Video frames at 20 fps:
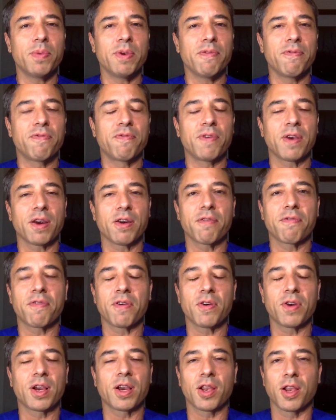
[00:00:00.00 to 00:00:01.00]
be very,
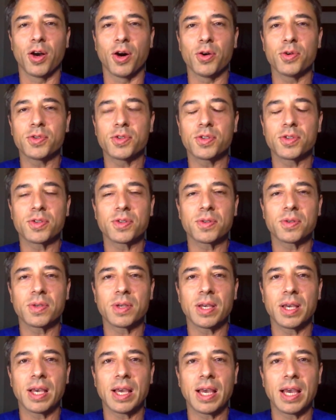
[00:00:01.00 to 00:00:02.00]
very close
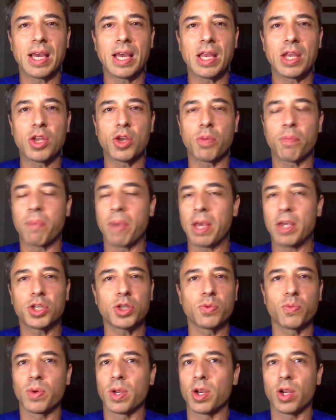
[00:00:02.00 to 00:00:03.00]
and your
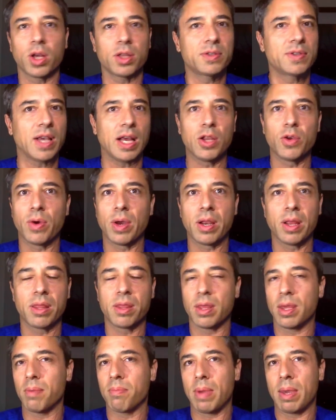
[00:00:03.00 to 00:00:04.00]
patient will not tell you
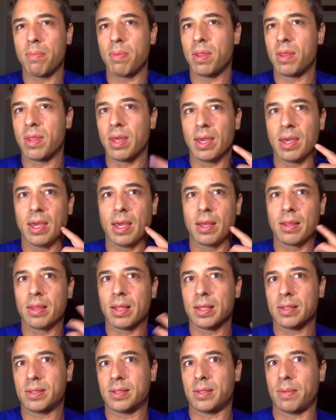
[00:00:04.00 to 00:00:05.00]
anything, maybe thinking
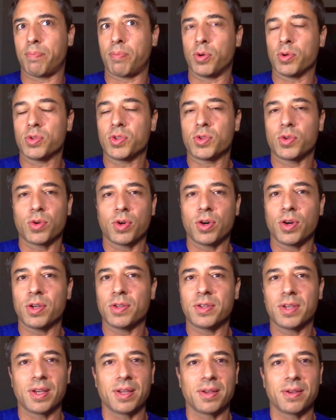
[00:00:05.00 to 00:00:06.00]
that's supposed to
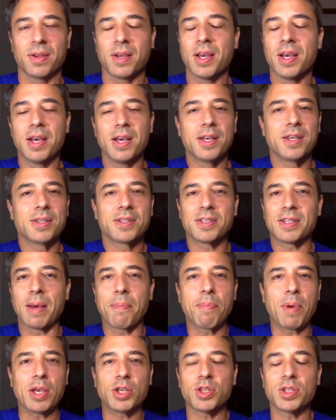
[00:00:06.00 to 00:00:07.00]
hurt. And
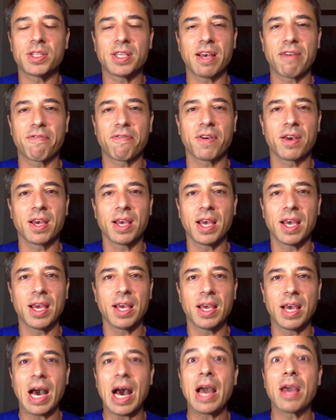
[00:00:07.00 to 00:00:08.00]
some patients have
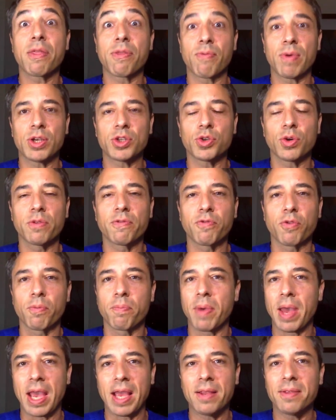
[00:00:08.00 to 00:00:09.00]
a high threshold for
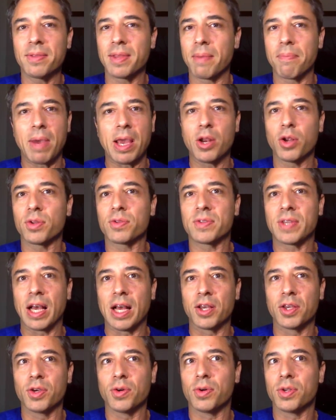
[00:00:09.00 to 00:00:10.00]
pain. They may not
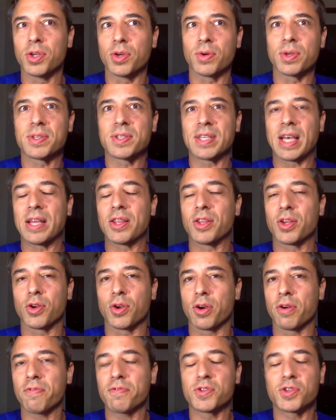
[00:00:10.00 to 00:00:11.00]
tell you and you're inside the
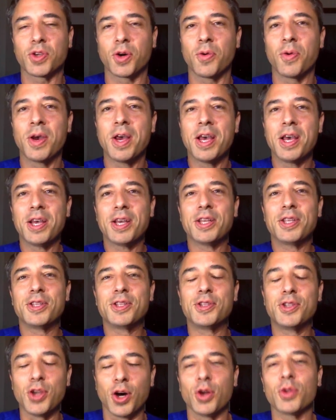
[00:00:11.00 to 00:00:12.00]
nerve. So
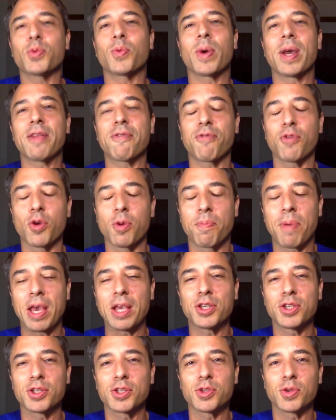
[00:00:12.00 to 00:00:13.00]
don't wait for your
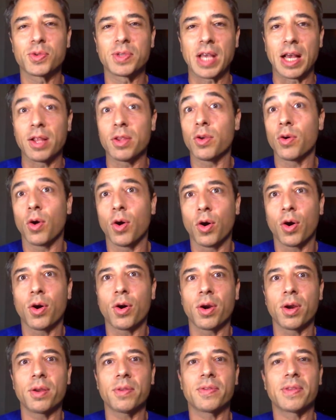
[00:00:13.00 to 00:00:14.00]
patients to tell you,
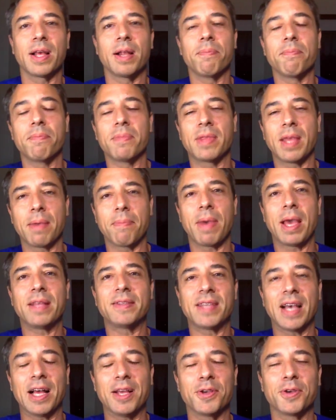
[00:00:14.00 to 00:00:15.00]
or they may
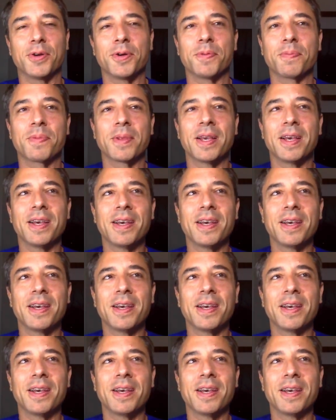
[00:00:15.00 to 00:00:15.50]
tell you,